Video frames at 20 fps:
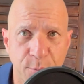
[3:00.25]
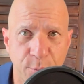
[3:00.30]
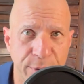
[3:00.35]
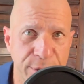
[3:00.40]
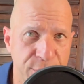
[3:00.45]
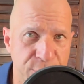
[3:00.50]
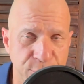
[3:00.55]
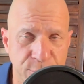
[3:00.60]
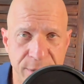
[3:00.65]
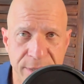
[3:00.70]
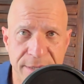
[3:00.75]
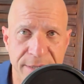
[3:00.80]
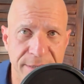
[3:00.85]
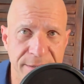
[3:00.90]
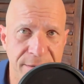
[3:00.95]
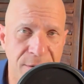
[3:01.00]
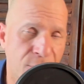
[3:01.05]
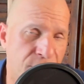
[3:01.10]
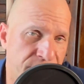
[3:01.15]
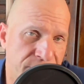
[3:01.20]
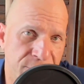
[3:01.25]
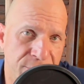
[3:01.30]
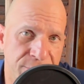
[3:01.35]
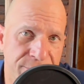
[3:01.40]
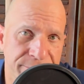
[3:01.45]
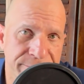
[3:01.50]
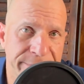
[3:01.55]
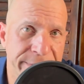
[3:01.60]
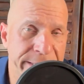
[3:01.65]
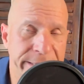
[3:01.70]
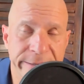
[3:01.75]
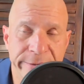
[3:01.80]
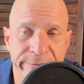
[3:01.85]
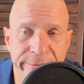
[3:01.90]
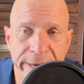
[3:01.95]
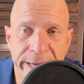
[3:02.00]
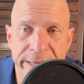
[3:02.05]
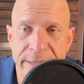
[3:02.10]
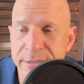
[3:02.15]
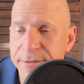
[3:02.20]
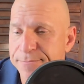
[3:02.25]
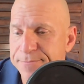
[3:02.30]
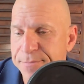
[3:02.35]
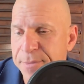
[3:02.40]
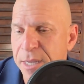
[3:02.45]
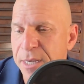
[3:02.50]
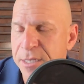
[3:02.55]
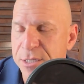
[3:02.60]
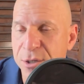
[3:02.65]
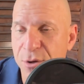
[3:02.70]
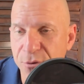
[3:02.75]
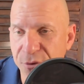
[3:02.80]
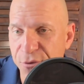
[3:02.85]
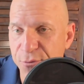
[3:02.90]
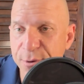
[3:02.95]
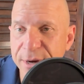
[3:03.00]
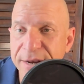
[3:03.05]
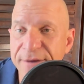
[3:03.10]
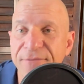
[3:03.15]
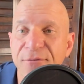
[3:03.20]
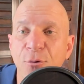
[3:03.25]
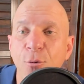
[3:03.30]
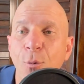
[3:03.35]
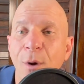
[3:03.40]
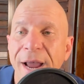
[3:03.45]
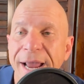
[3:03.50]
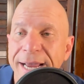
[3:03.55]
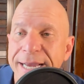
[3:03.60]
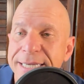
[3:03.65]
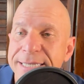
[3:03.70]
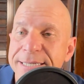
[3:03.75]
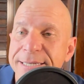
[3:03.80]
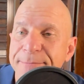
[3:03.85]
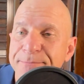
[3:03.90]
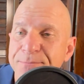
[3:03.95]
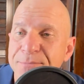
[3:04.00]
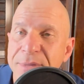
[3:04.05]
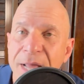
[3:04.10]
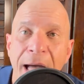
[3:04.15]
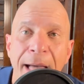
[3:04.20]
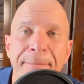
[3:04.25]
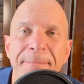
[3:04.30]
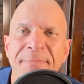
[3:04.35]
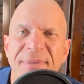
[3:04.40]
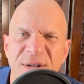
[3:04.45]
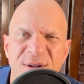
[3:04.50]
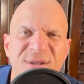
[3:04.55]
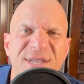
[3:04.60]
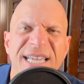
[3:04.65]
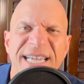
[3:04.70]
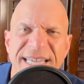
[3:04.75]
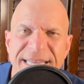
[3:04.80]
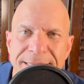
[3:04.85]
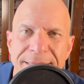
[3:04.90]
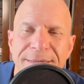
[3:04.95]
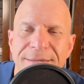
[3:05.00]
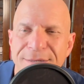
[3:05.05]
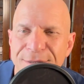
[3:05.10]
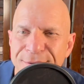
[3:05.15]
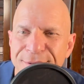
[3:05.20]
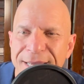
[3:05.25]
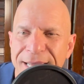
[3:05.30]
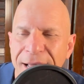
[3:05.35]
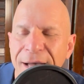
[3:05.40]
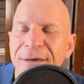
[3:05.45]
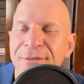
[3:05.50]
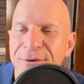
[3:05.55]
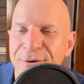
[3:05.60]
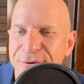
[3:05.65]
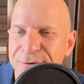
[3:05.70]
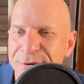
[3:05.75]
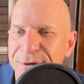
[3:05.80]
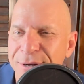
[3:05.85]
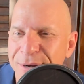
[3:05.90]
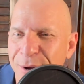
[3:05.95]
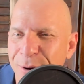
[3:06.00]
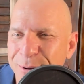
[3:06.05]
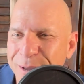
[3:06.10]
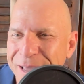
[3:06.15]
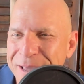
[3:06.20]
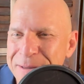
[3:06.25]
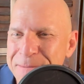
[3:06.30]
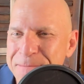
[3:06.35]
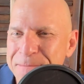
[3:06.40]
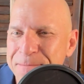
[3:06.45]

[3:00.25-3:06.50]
we do it over the internet. So 3 different ways, not built in to the other. Okay.